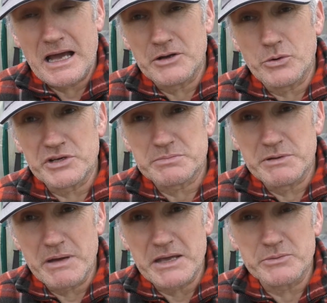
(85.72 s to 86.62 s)
noticed my
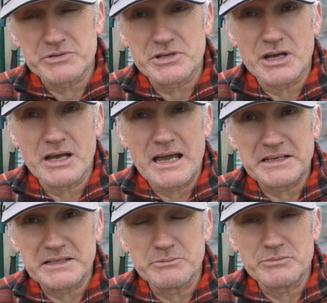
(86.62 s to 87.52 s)
mate was
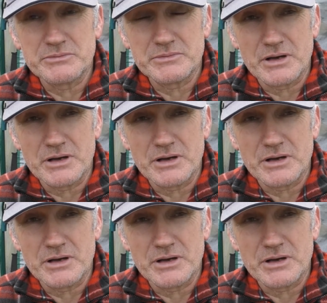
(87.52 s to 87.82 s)
heading